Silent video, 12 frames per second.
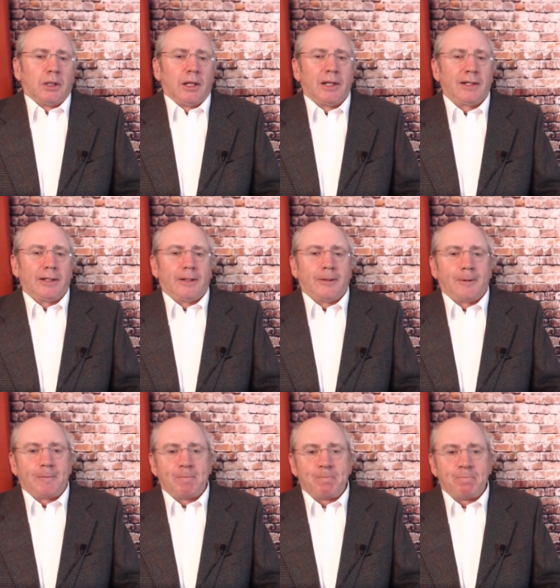Ah.
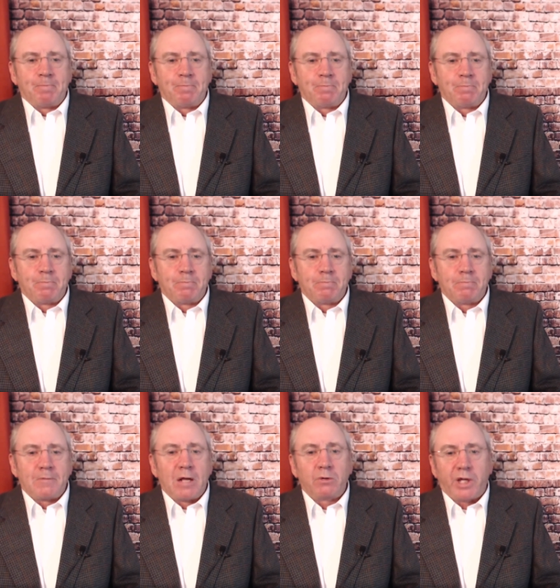
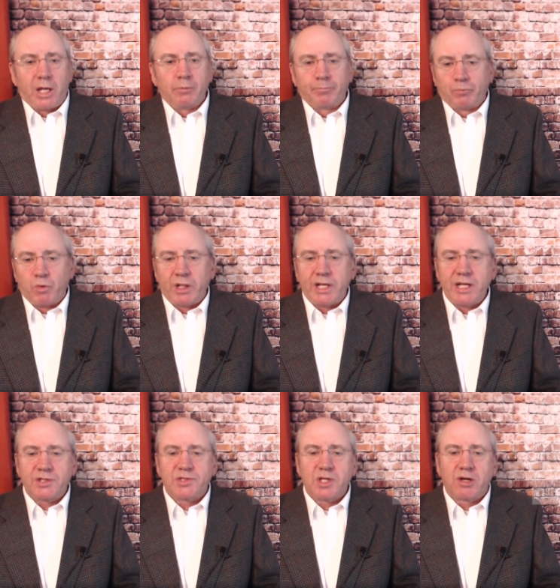Okay. Well,
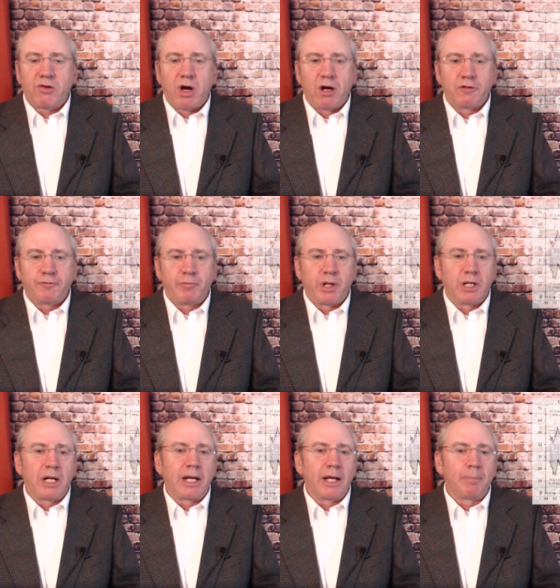here's the graph
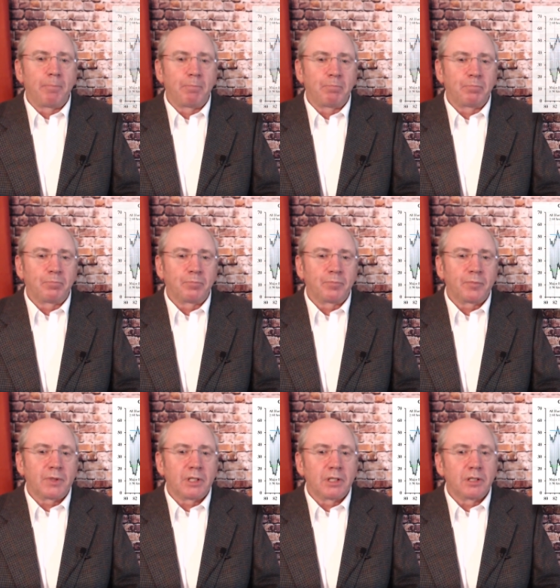by um,
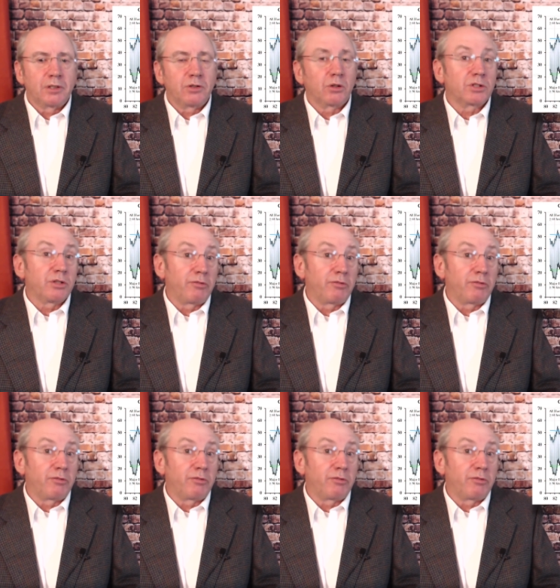Dr.